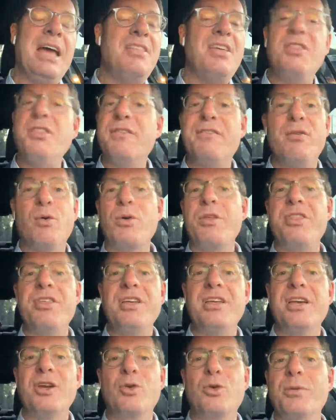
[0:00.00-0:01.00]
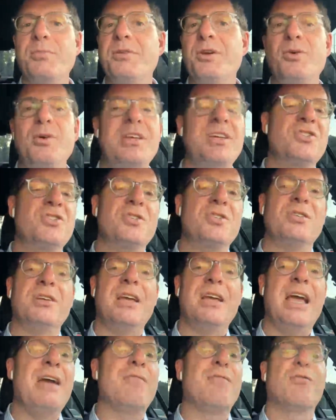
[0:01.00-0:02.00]
And then the fourth thing in crypto is
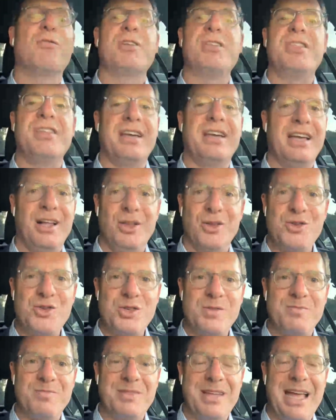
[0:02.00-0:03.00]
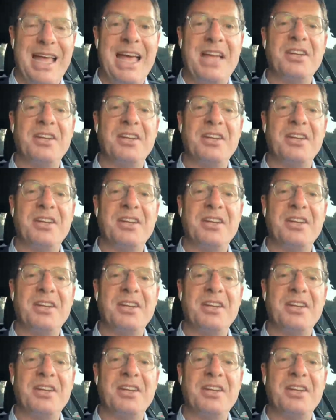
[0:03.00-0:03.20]
everything else.